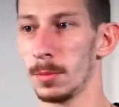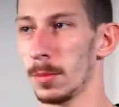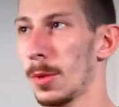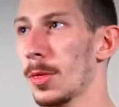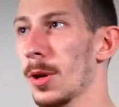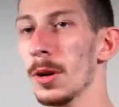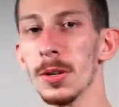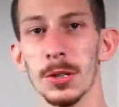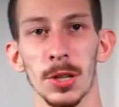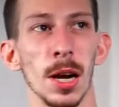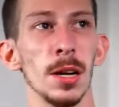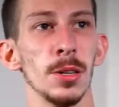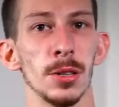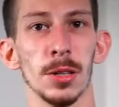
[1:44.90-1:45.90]
Third
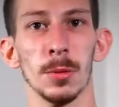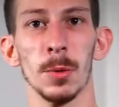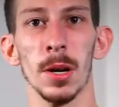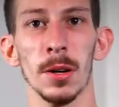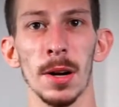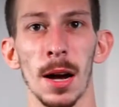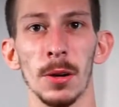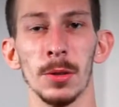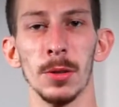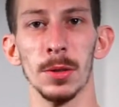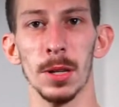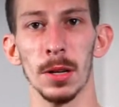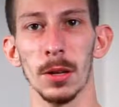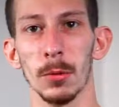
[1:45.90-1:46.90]
change is we are now
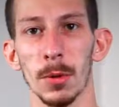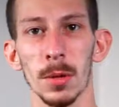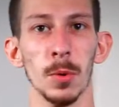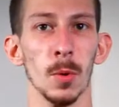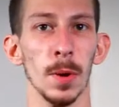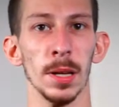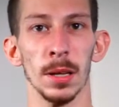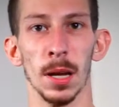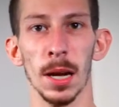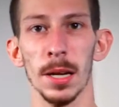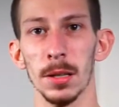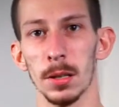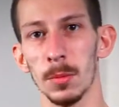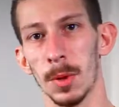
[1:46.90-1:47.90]
using 3-point
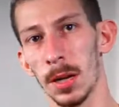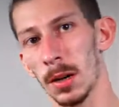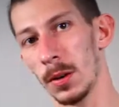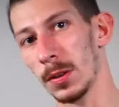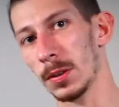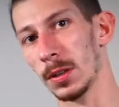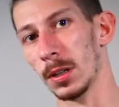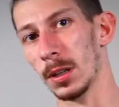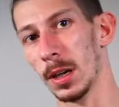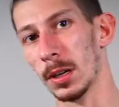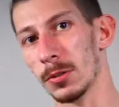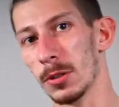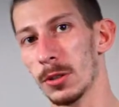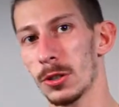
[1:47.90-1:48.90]
light. You may notice an
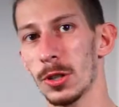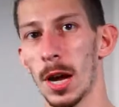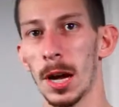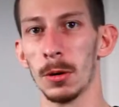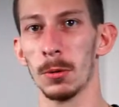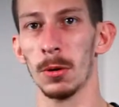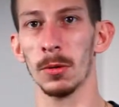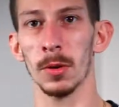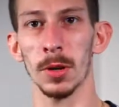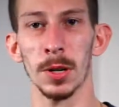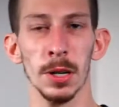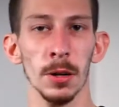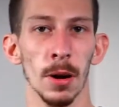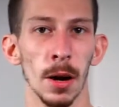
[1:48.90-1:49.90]
extra shadow over
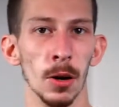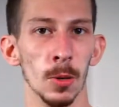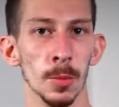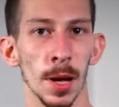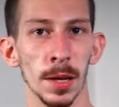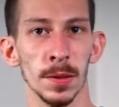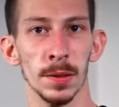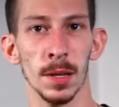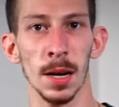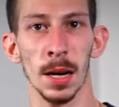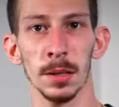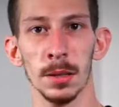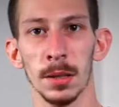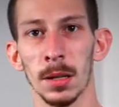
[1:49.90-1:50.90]
here. I hope that's
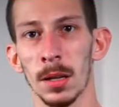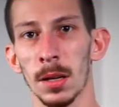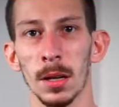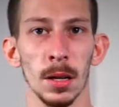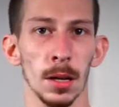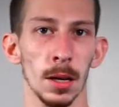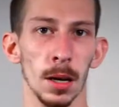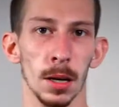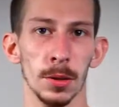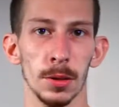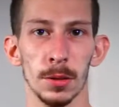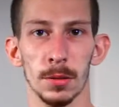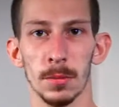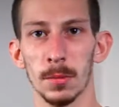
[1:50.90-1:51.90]
not
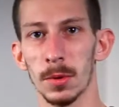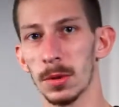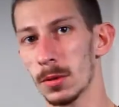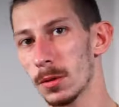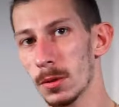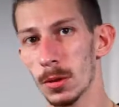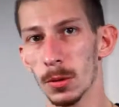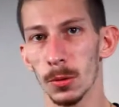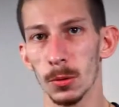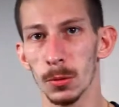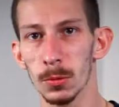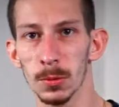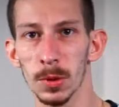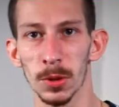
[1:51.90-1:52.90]

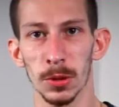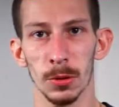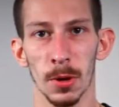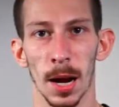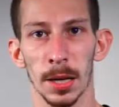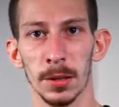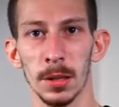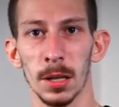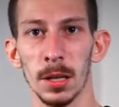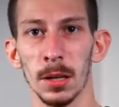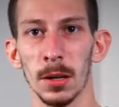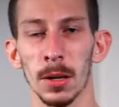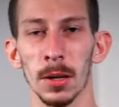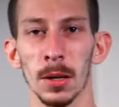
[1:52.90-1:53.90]
too
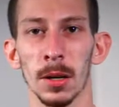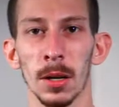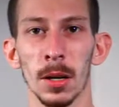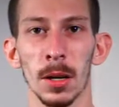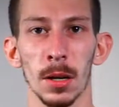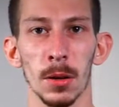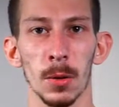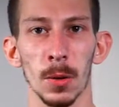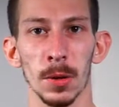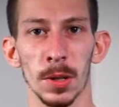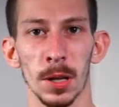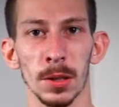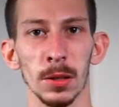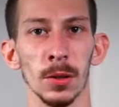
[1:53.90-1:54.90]
distracting or
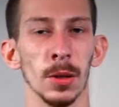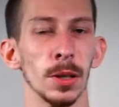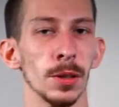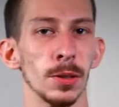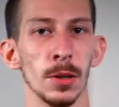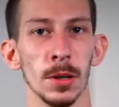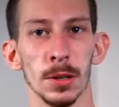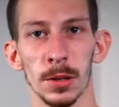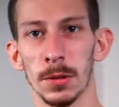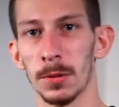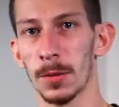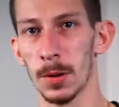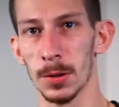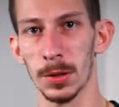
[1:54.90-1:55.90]
doesn't look as good as the
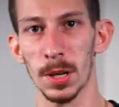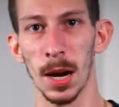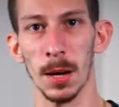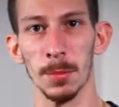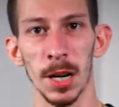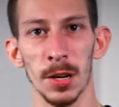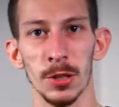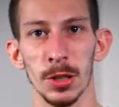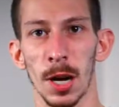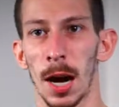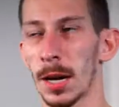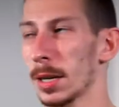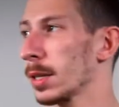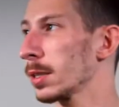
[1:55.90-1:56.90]
first time that I
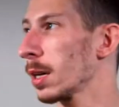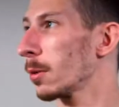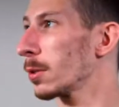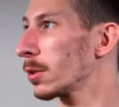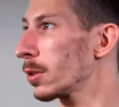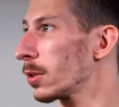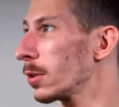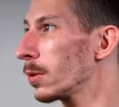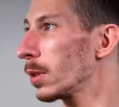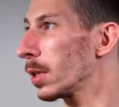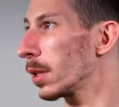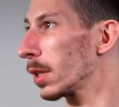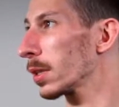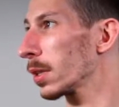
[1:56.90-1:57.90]
shot it, because I was just
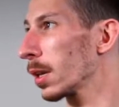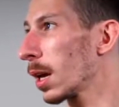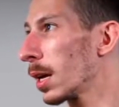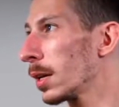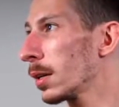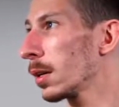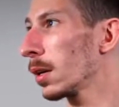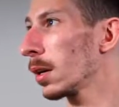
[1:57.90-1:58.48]
using this light